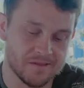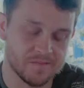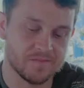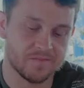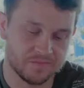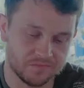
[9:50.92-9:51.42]

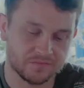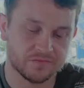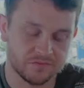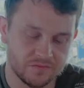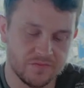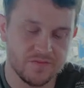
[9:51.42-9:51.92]

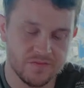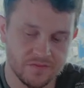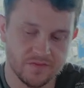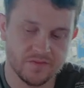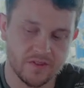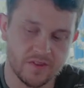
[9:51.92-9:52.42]

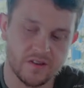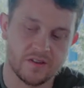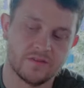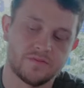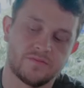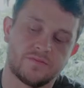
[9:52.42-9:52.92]

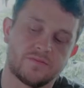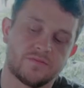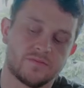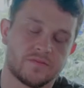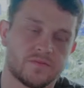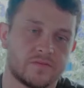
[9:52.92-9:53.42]

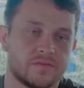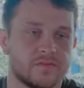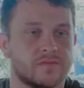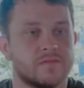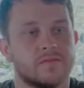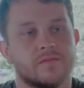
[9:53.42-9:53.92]

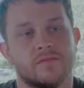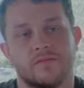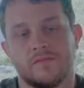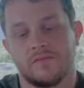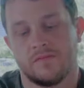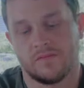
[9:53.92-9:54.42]

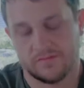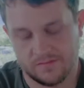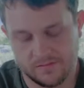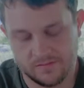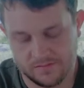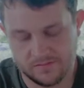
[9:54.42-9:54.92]

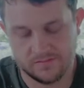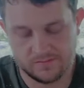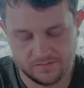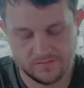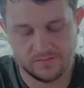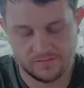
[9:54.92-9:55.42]

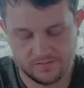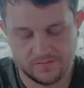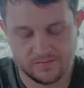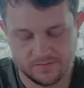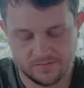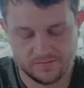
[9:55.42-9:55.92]

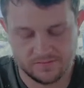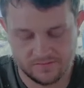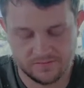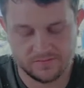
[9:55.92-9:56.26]
The person shown says nothing.